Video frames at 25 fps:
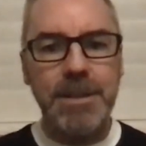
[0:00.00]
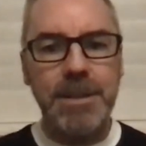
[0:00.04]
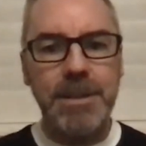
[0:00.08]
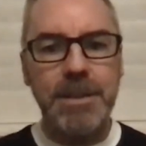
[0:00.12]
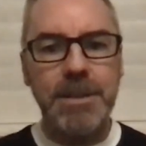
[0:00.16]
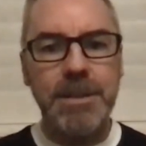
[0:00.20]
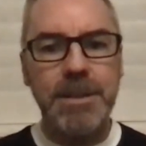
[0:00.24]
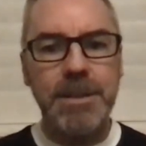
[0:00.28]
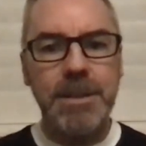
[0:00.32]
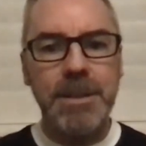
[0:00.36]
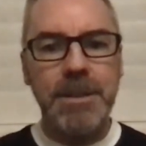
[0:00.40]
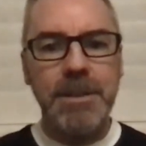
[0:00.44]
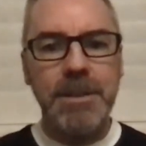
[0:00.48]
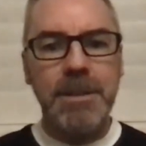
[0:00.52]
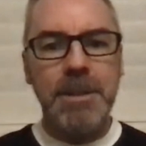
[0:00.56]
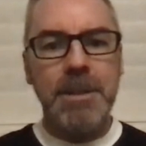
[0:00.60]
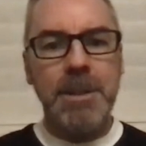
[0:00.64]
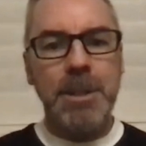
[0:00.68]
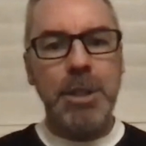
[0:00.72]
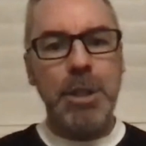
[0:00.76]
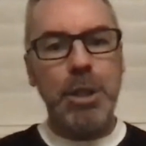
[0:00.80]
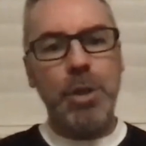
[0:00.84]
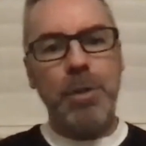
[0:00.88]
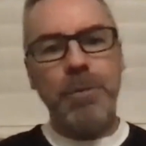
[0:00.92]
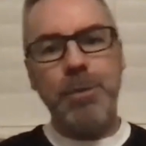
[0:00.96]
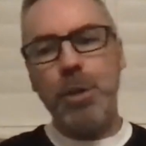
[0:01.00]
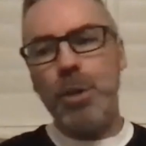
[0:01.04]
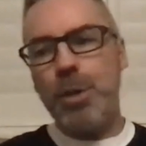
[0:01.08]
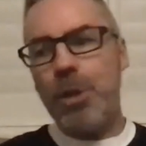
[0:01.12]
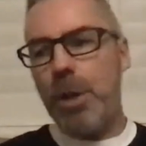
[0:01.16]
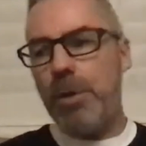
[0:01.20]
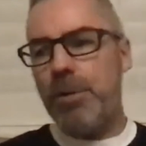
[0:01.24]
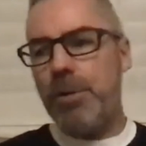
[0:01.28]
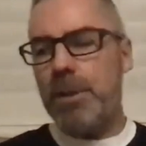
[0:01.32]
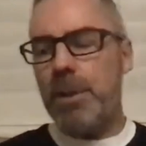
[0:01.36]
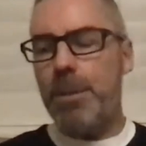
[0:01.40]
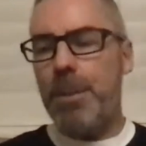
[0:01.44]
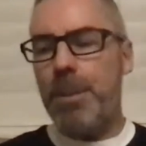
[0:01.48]
And, if you're
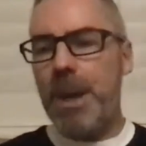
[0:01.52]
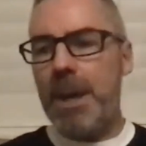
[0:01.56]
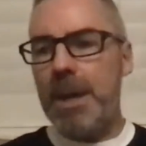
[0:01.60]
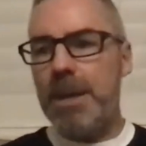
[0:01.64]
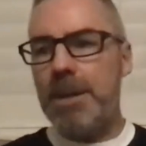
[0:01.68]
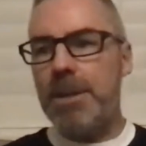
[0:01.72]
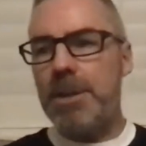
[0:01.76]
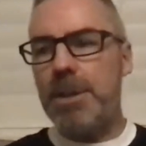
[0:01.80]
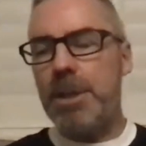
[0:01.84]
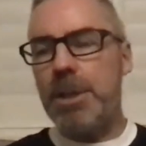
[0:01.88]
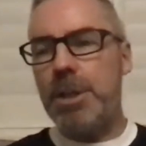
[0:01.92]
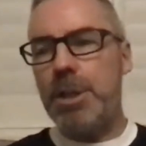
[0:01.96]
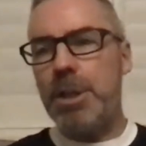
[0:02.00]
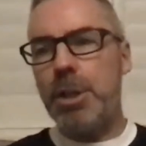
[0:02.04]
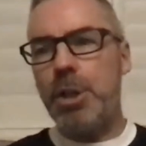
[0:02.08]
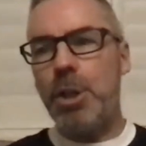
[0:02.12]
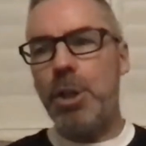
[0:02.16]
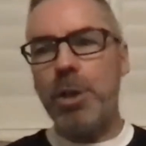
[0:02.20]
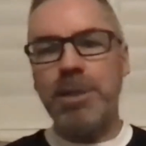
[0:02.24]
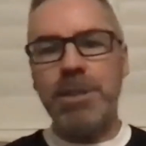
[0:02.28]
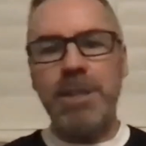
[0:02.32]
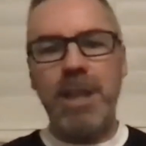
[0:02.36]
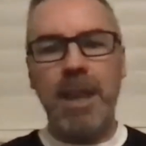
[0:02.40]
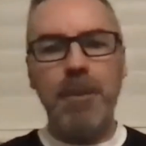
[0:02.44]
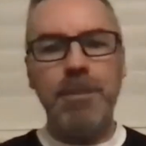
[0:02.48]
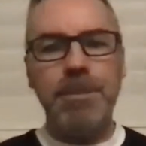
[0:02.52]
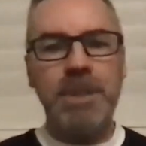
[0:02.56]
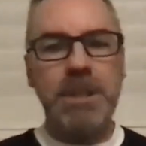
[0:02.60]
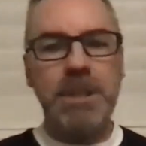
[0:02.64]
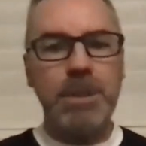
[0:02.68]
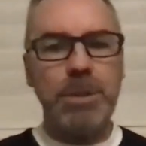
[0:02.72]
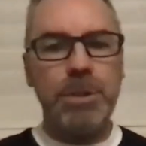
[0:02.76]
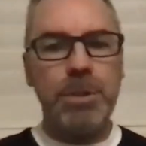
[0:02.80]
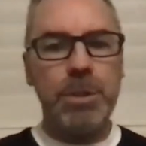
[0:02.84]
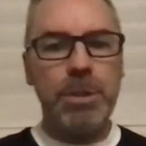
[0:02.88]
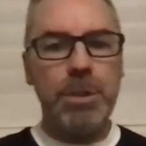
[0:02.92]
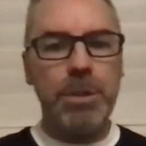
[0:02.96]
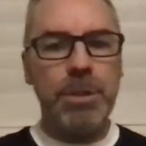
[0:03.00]
out on a bike, that you're not
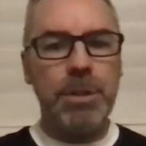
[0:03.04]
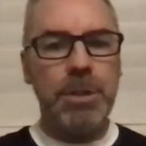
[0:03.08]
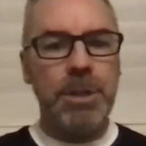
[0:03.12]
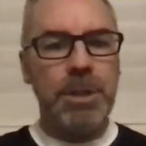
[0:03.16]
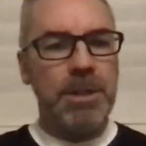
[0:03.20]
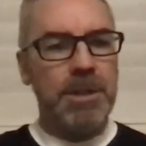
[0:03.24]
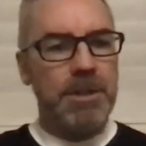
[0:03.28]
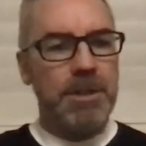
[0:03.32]
tempted to,